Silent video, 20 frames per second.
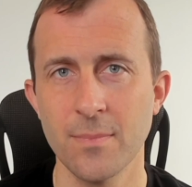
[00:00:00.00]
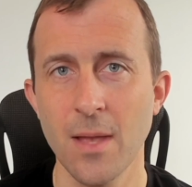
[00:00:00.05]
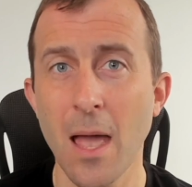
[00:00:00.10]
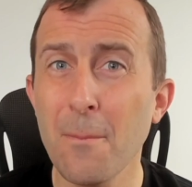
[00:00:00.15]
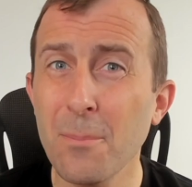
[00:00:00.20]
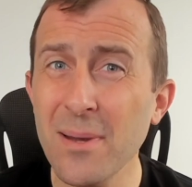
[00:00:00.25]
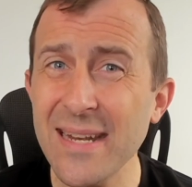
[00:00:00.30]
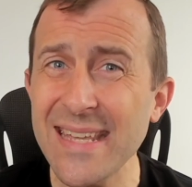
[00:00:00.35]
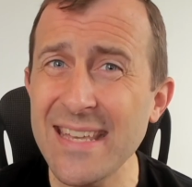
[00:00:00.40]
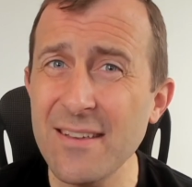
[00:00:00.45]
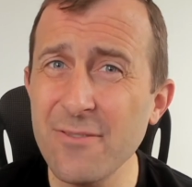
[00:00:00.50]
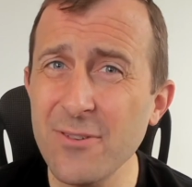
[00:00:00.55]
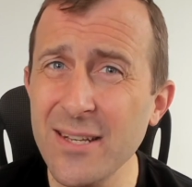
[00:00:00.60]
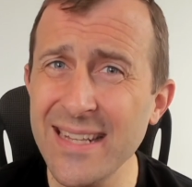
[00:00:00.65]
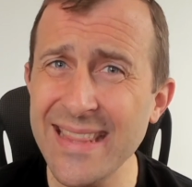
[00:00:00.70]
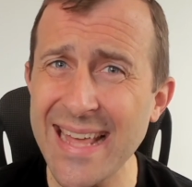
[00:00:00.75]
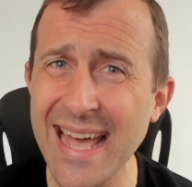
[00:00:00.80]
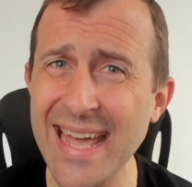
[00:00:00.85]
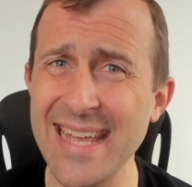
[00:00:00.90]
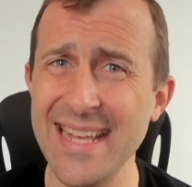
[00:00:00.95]
But even in
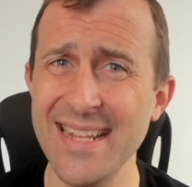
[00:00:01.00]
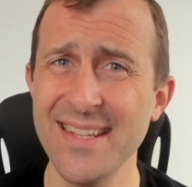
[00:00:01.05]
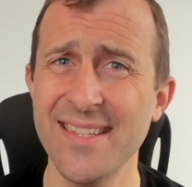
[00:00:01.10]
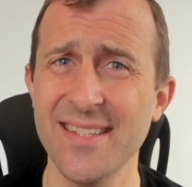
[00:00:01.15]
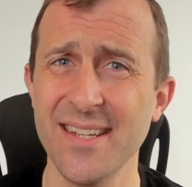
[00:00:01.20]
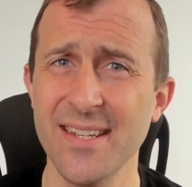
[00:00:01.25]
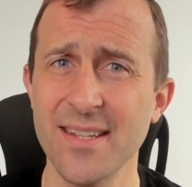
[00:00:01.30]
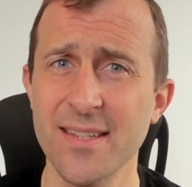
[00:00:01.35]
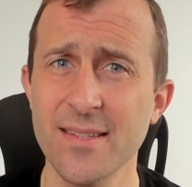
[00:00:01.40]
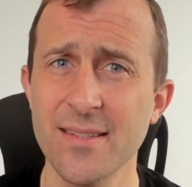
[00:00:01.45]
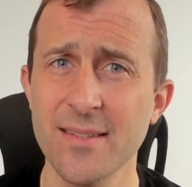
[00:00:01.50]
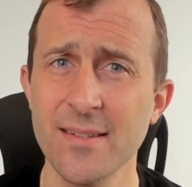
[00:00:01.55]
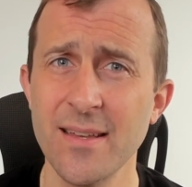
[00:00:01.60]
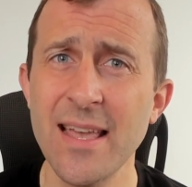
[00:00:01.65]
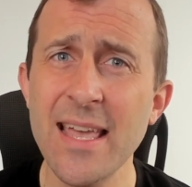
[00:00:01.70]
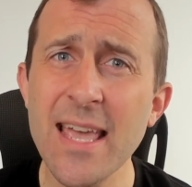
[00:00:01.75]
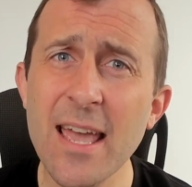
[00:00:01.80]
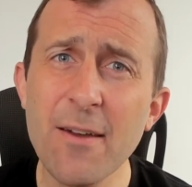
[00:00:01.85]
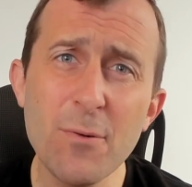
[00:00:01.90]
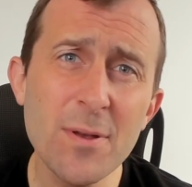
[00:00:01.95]
that instance,
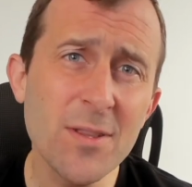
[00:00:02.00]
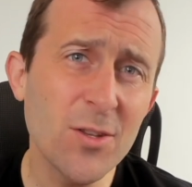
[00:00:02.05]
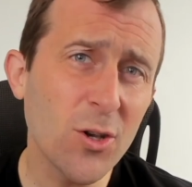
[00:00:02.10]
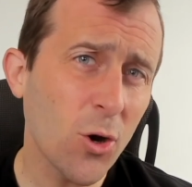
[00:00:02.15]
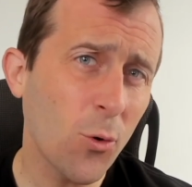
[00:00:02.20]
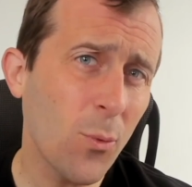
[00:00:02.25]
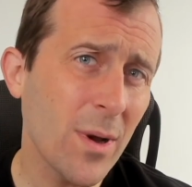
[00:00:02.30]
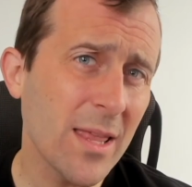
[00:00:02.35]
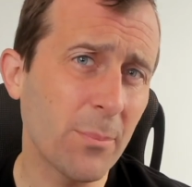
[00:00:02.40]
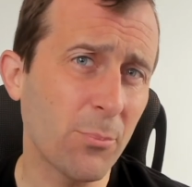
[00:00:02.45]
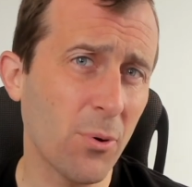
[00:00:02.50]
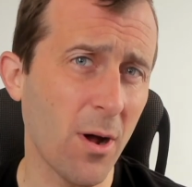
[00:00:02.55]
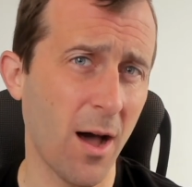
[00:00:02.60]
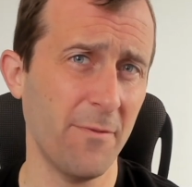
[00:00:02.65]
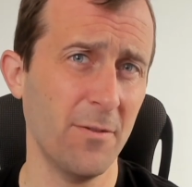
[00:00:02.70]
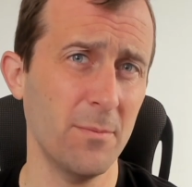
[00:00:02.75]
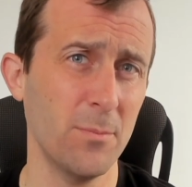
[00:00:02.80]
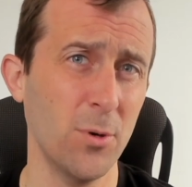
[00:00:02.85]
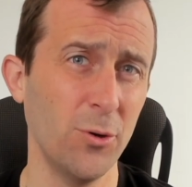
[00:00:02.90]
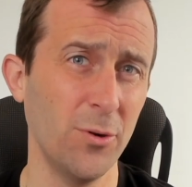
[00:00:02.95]
if we took away the
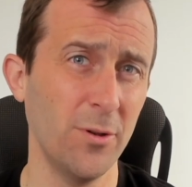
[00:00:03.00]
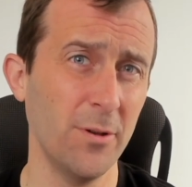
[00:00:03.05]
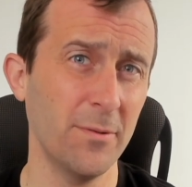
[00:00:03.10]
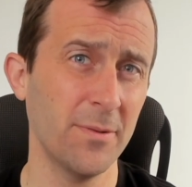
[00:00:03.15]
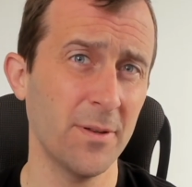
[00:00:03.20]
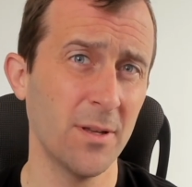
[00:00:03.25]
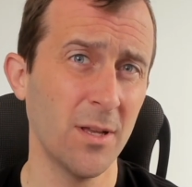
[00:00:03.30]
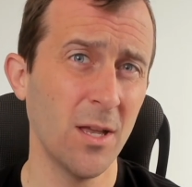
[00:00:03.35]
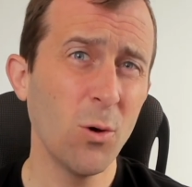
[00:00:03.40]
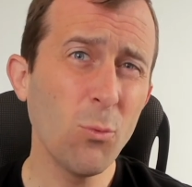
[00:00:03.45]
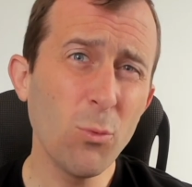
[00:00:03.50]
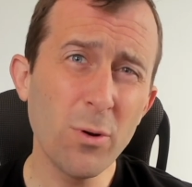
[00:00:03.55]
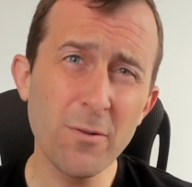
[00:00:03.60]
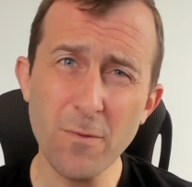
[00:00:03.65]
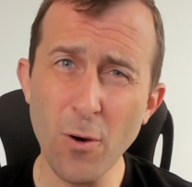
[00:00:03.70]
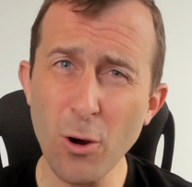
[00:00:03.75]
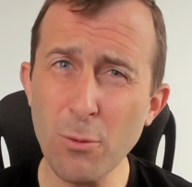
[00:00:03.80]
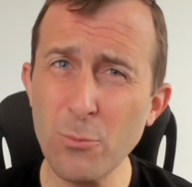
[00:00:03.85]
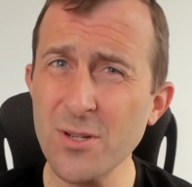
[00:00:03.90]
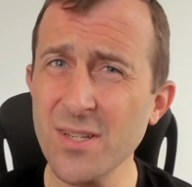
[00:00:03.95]
profit motive, would
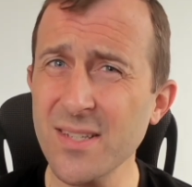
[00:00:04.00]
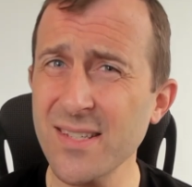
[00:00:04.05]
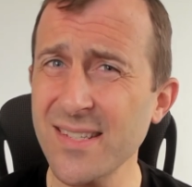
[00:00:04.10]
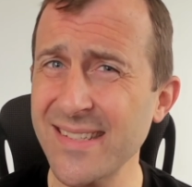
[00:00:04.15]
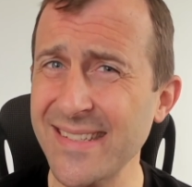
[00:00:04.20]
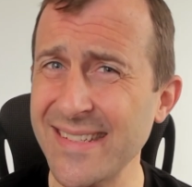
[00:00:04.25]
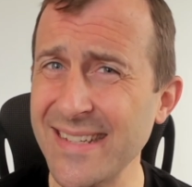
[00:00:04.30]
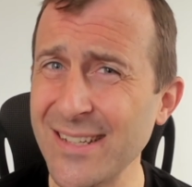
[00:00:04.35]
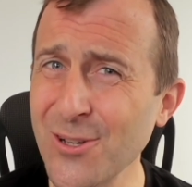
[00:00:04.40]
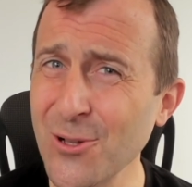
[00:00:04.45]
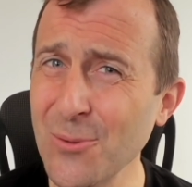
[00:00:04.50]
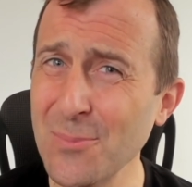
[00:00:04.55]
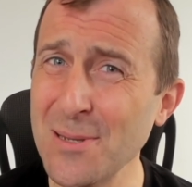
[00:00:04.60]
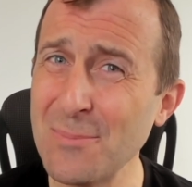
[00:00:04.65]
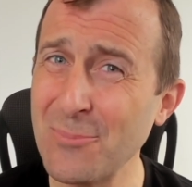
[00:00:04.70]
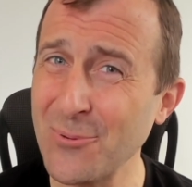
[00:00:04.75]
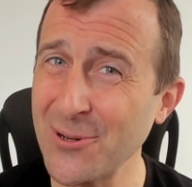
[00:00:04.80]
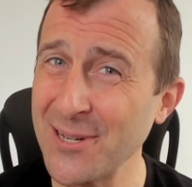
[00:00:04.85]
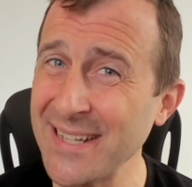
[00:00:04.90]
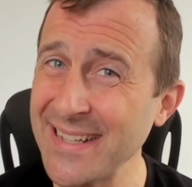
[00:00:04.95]
farmers still be
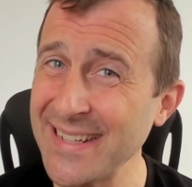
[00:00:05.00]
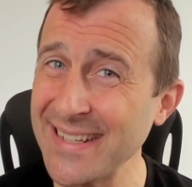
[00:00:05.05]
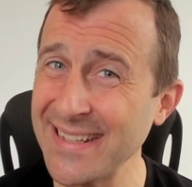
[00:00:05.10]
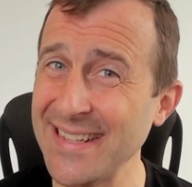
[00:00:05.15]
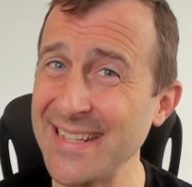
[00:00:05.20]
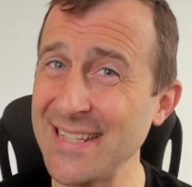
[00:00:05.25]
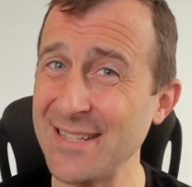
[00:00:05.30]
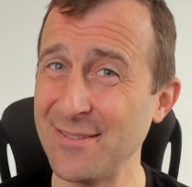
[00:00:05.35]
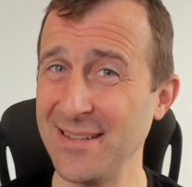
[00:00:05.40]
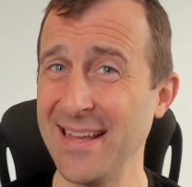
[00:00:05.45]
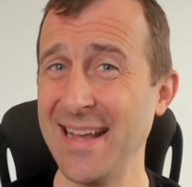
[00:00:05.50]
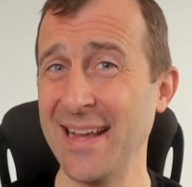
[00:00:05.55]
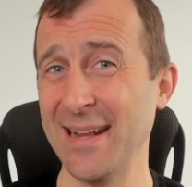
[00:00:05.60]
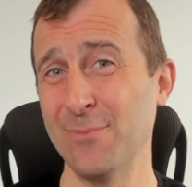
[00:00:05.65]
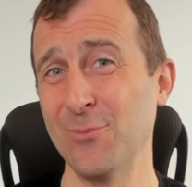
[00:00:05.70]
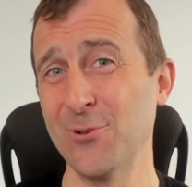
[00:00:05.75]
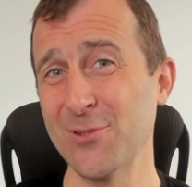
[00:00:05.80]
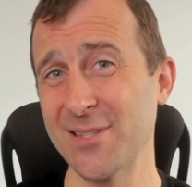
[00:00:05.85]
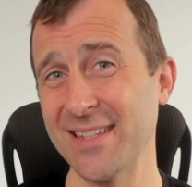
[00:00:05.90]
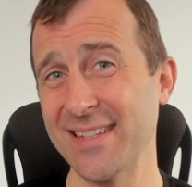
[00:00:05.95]
breeding these
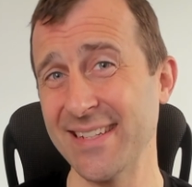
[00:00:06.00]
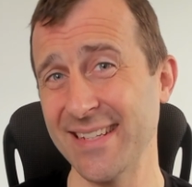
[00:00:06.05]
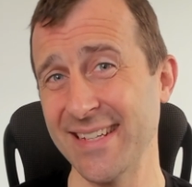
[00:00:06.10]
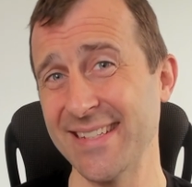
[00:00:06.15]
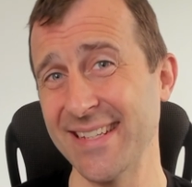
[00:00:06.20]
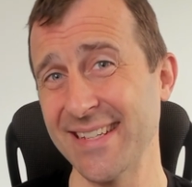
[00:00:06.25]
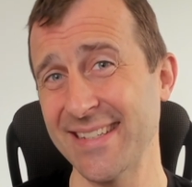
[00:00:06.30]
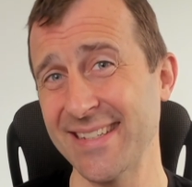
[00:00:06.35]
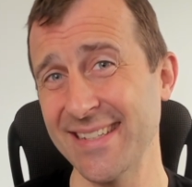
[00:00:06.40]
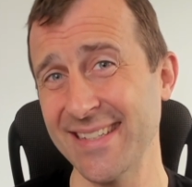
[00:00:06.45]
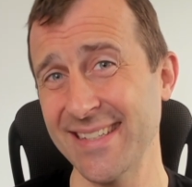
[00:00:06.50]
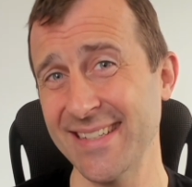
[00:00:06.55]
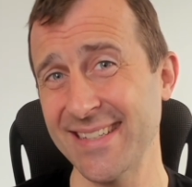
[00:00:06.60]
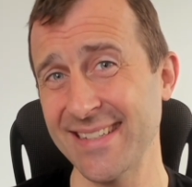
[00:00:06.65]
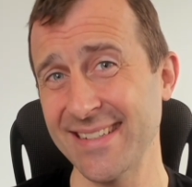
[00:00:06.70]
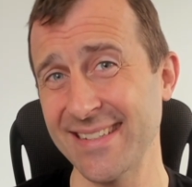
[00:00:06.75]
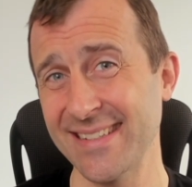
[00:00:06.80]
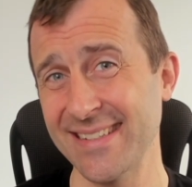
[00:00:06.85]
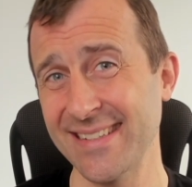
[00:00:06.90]
animals into existence?